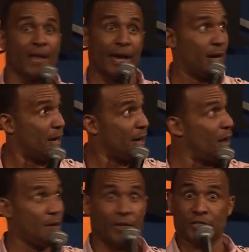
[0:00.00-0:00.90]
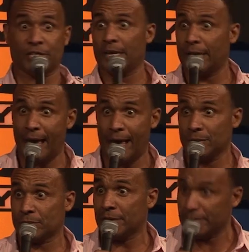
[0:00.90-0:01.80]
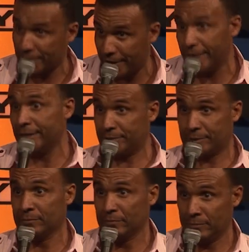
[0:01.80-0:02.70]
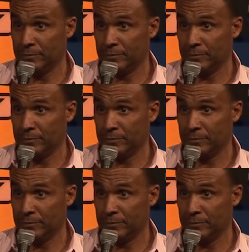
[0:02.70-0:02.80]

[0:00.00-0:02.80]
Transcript: I'm like, uh, all this shit in the house says it is.